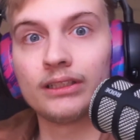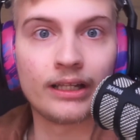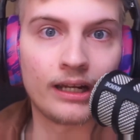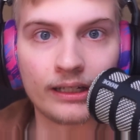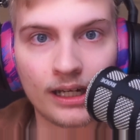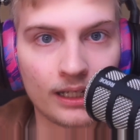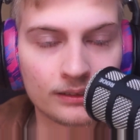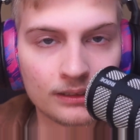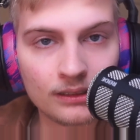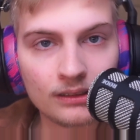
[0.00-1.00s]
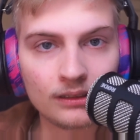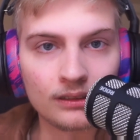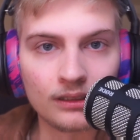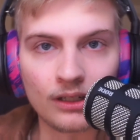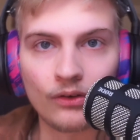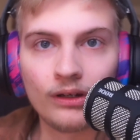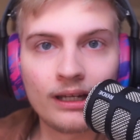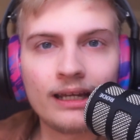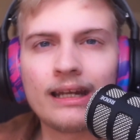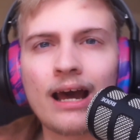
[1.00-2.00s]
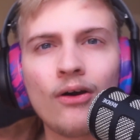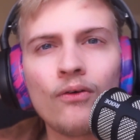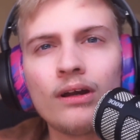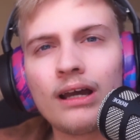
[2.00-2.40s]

that I got, you know? And now